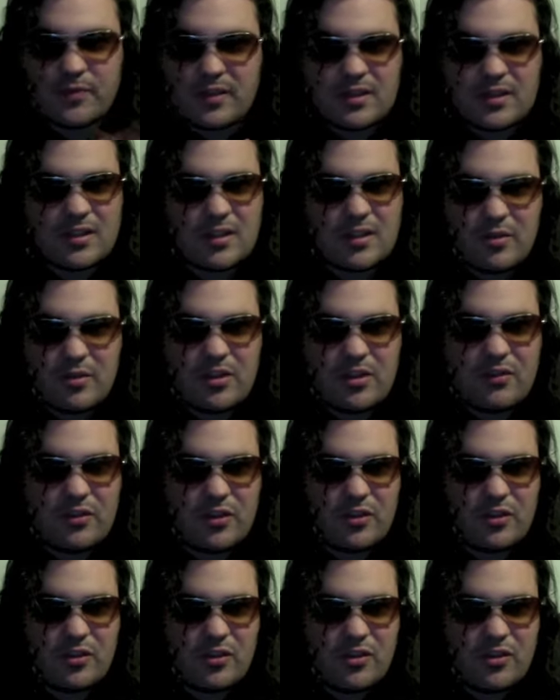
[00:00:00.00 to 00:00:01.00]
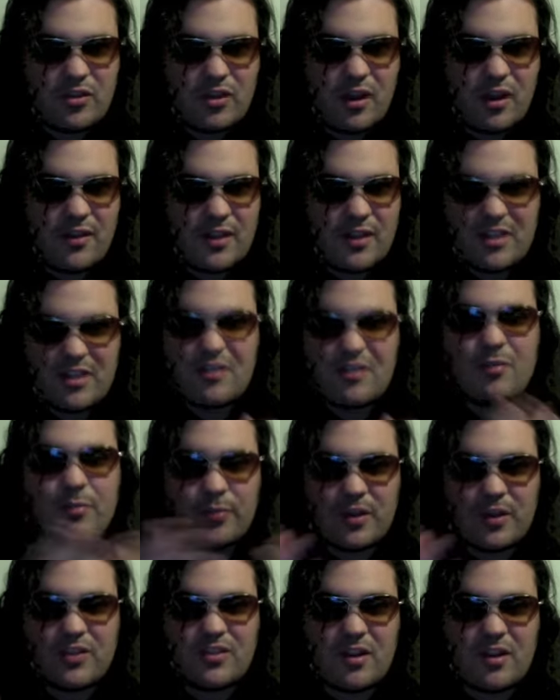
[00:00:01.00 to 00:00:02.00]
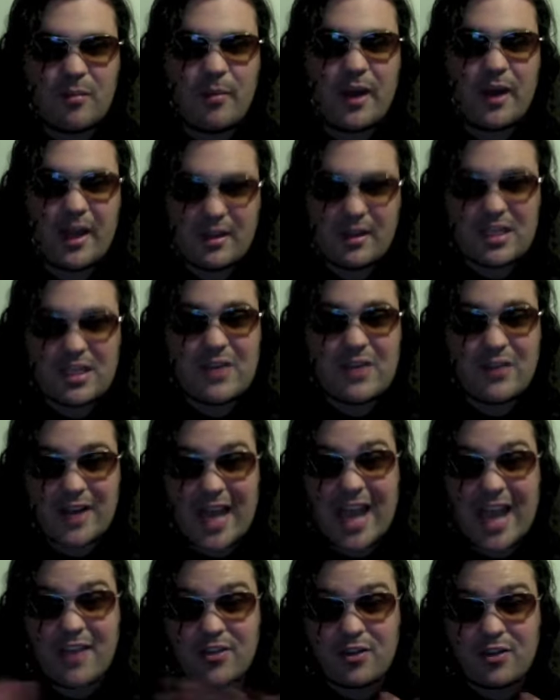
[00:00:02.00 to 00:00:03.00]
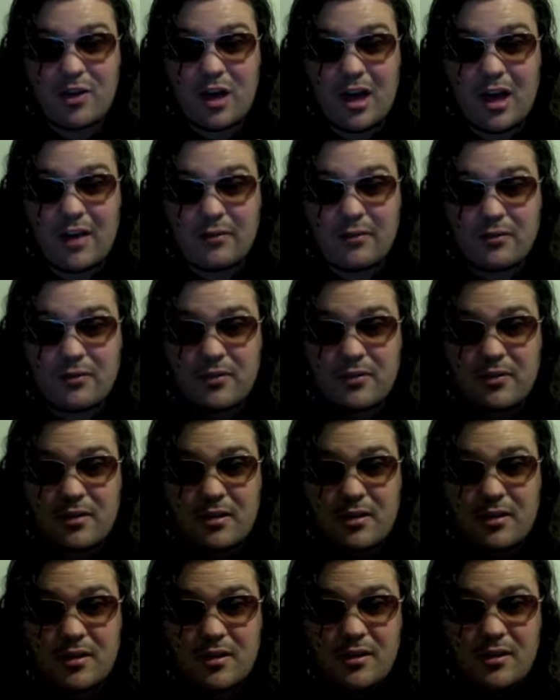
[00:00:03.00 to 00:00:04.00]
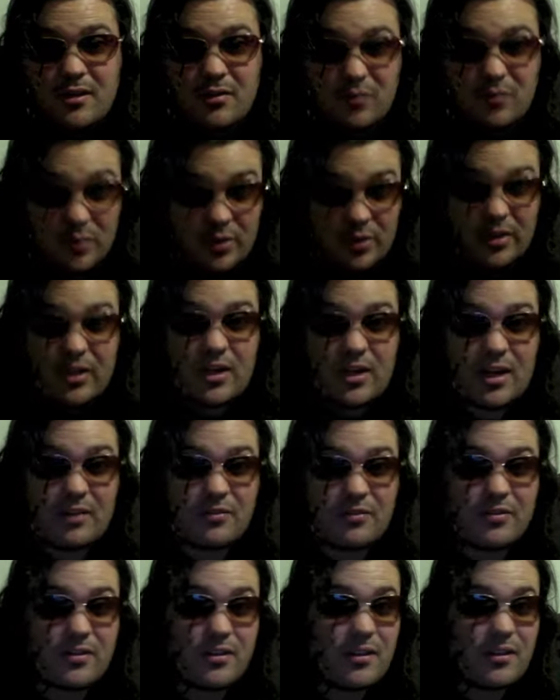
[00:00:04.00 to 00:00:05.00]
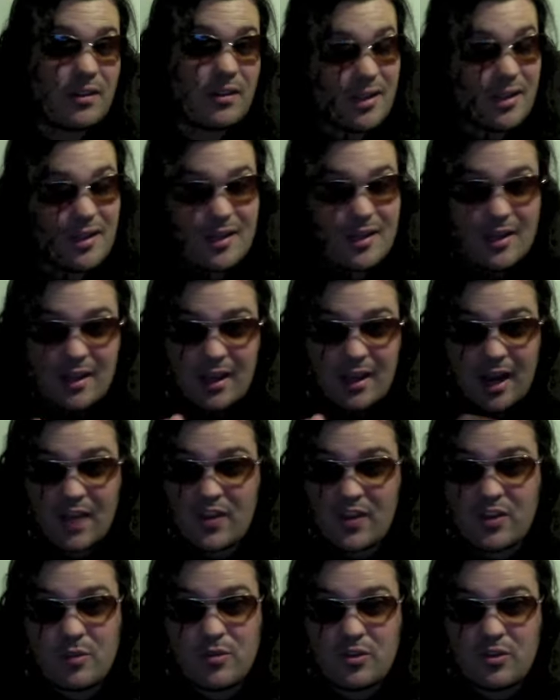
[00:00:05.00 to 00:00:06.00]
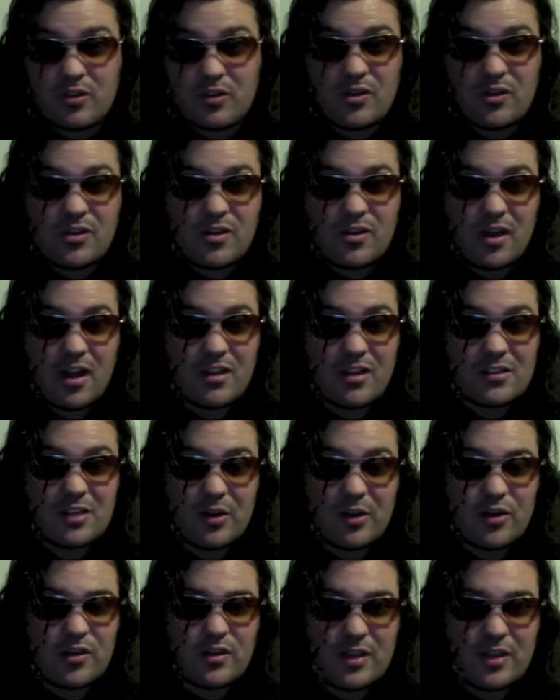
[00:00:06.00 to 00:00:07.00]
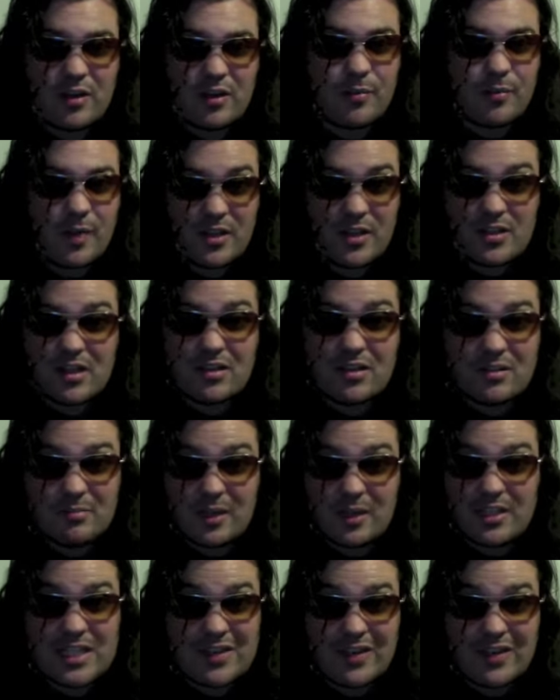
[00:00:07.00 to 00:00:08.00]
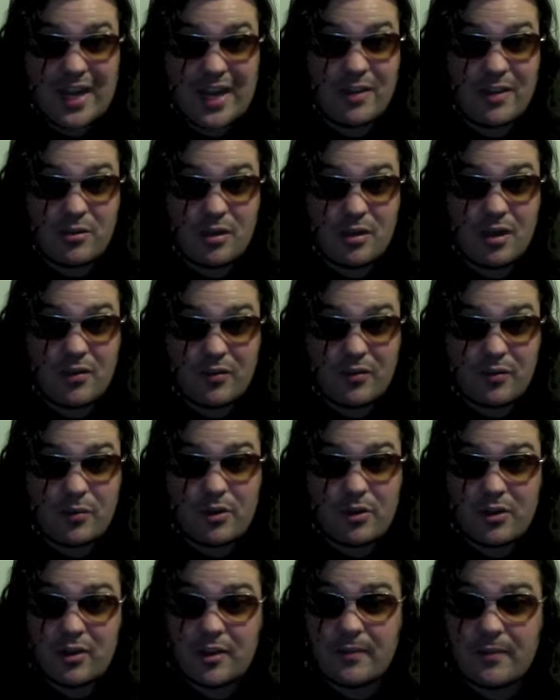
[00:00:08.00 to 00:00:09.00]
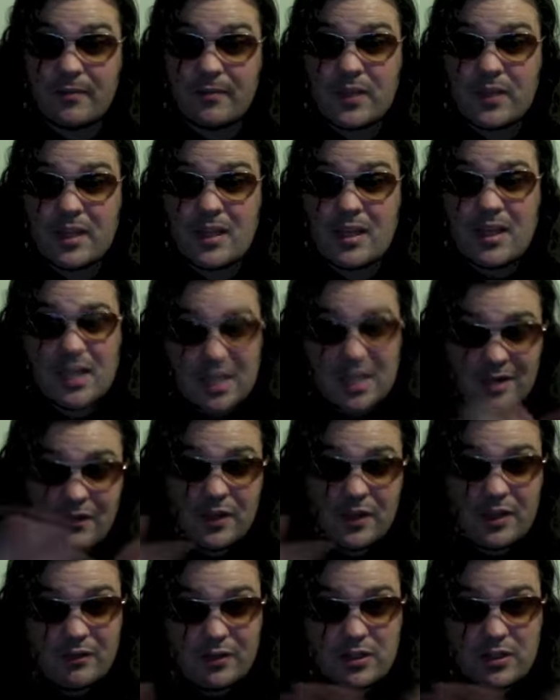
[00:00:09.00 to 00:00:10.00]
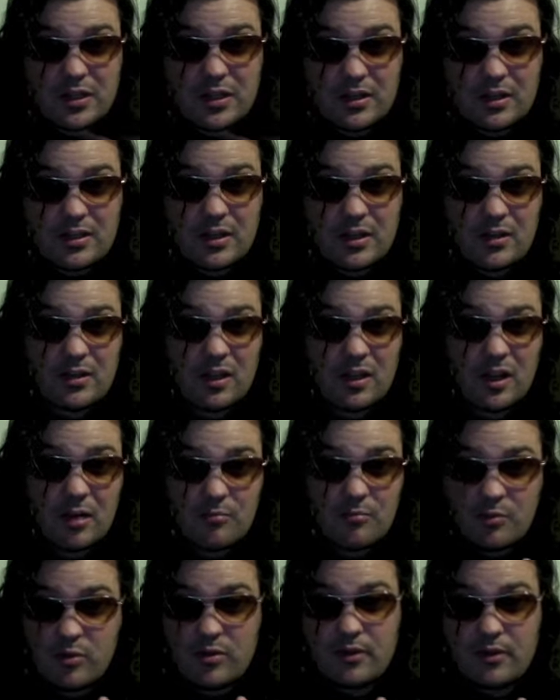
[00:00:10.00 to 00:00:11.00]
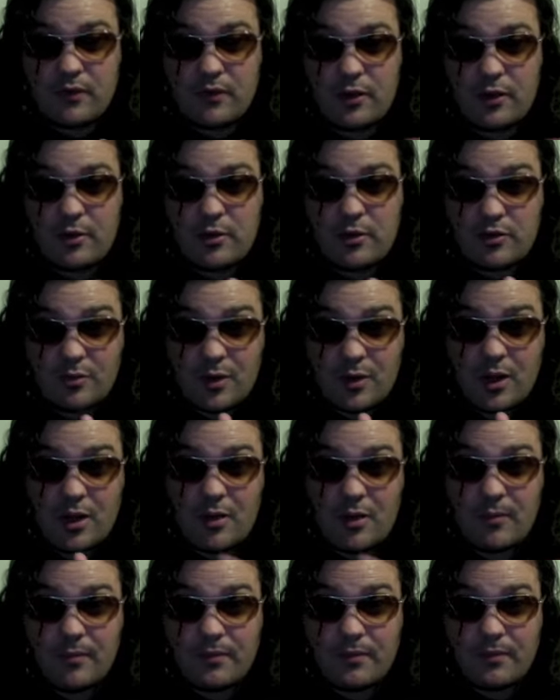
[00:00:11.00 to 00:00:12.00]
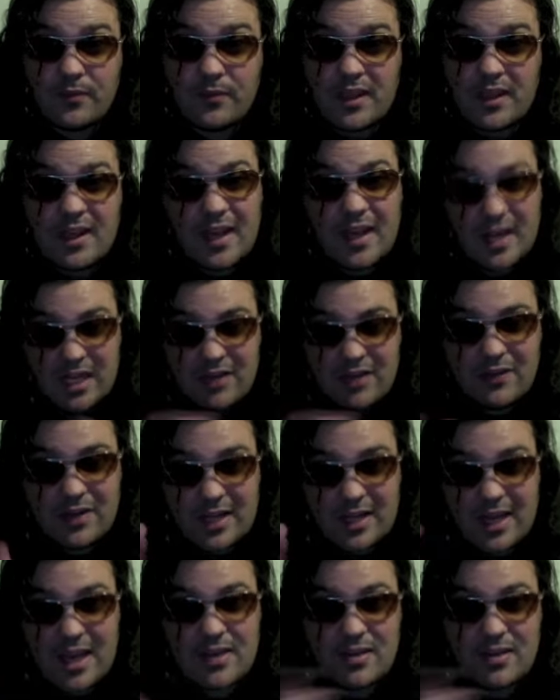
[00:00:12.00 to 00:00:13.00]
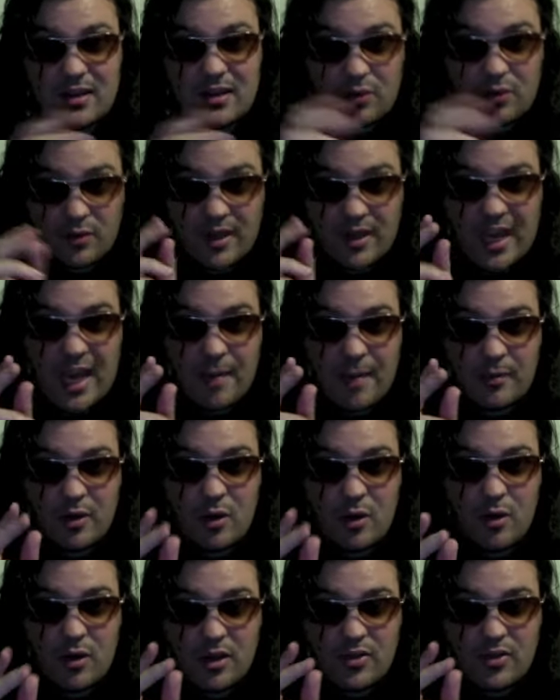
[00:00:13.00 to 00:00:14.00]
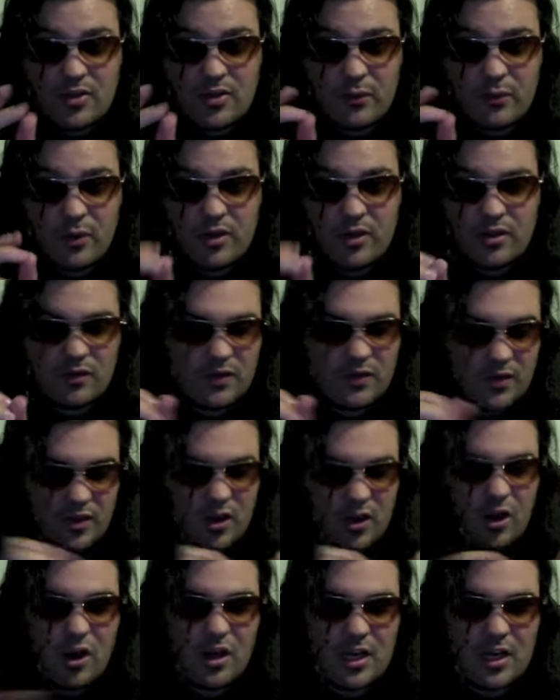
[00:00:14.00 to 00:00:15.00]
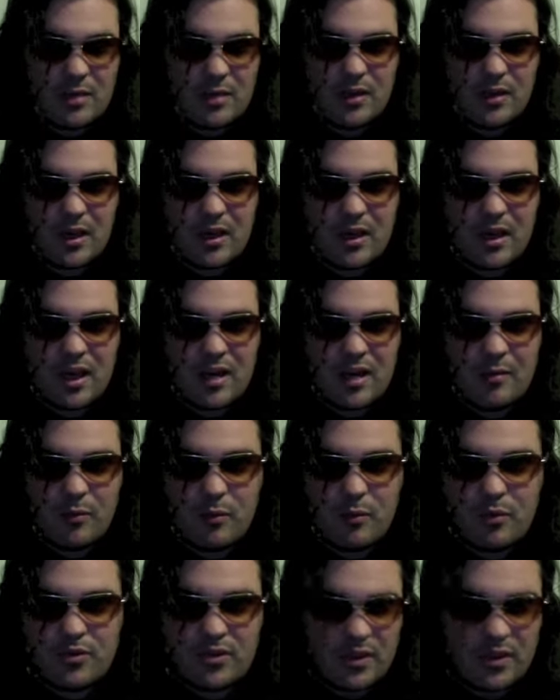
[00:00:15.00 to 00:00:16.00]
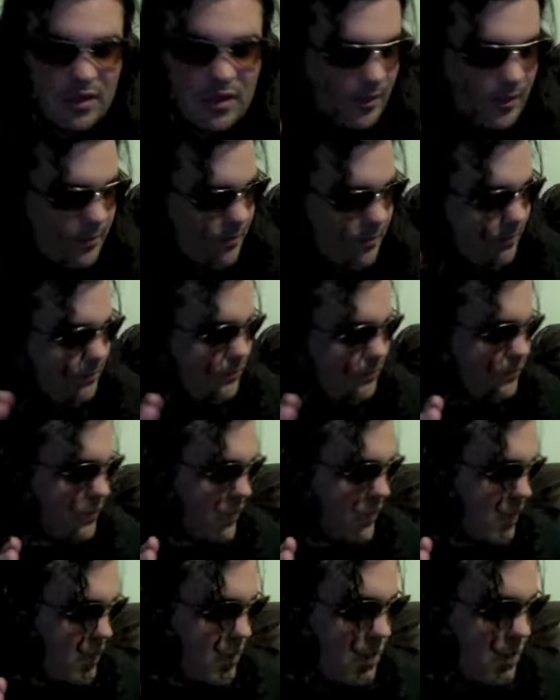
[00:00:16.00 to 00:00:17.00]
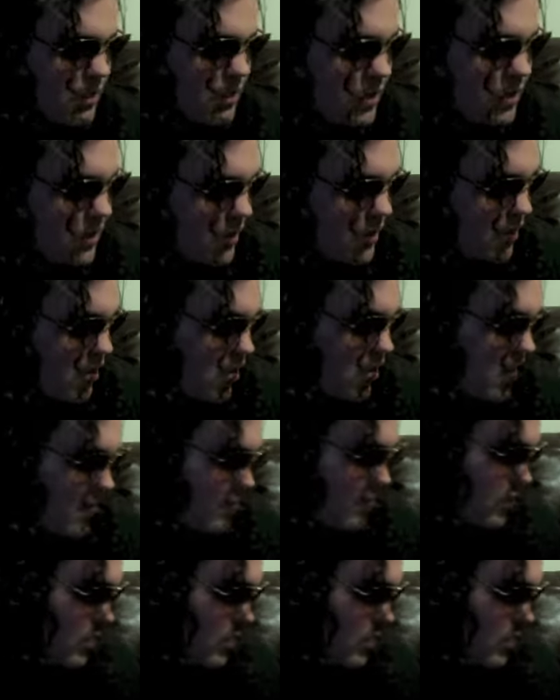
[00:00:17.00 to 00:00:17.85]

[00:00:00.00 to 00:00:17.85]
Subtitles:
a good song that's done by David Hasselhoff, really enough. I thought that was a good song that was done by David Hasselhoff, really. And even does a music video as well. And even he has a little cameo as the voice of this car named the was the oh I had to look it